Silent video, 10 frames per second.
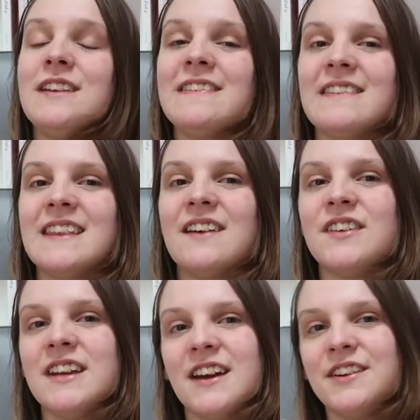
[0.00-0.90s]
didn't see that
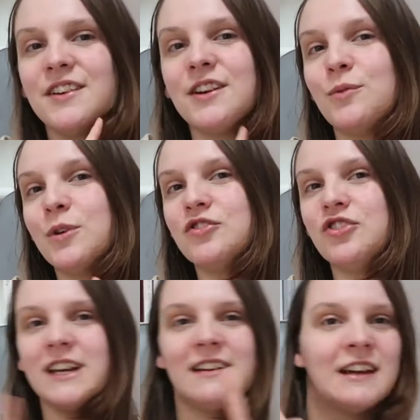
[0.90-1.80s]
video you can
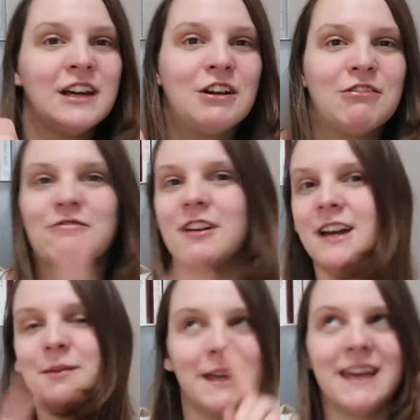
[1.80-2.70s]
watch it
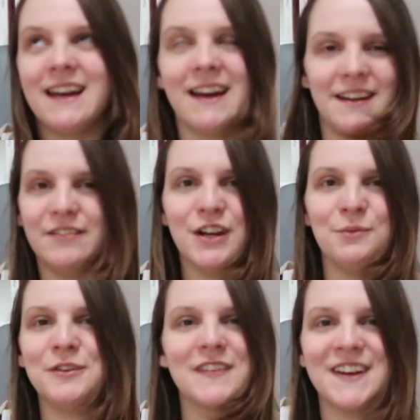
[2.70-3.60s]
right up here. I never know
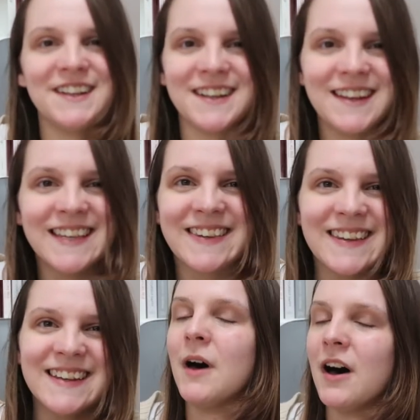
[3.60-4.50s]
what side it is.
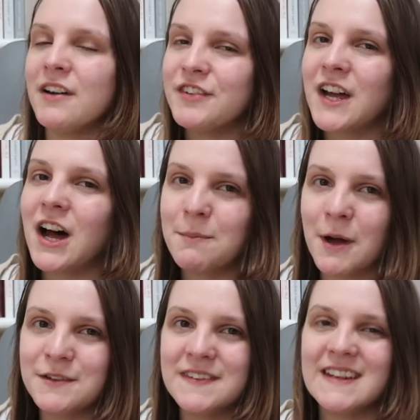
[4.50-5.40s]
But after I
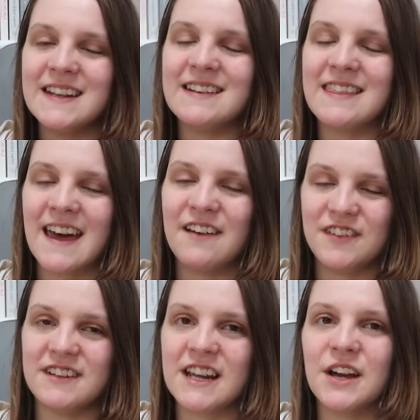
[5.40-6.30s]
posted that
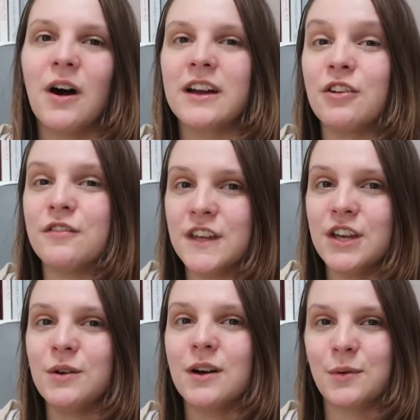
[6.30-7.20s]
video I got a
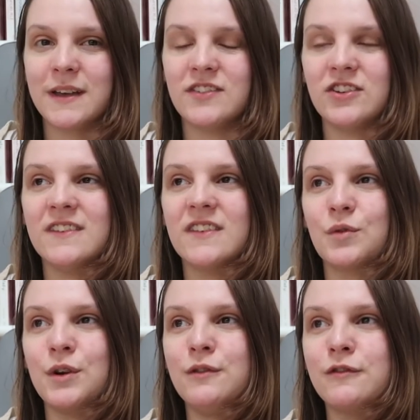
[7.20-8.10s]
few questions
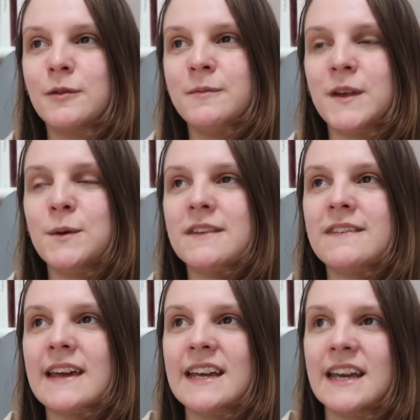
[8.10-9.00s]
through from
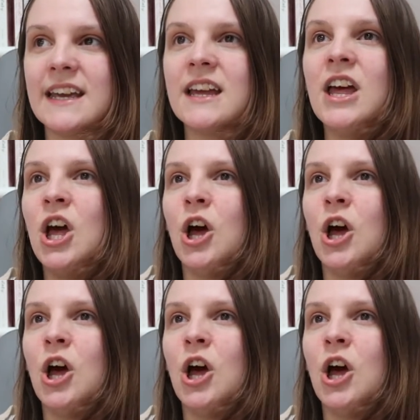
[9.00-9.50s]
viewers saying,